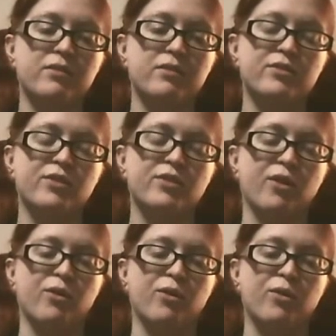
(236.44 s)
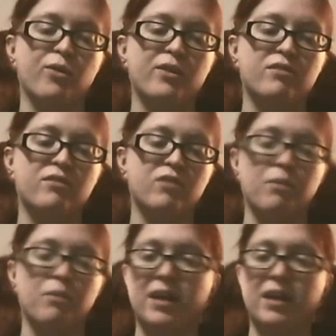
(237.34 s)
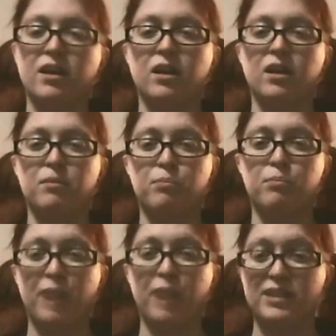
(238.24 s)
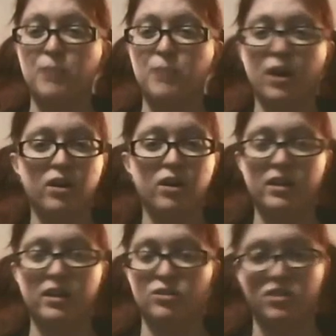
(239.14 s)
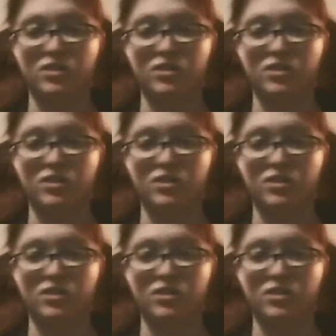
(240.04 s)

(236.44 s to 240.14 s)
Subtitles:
So, make a practice pair in just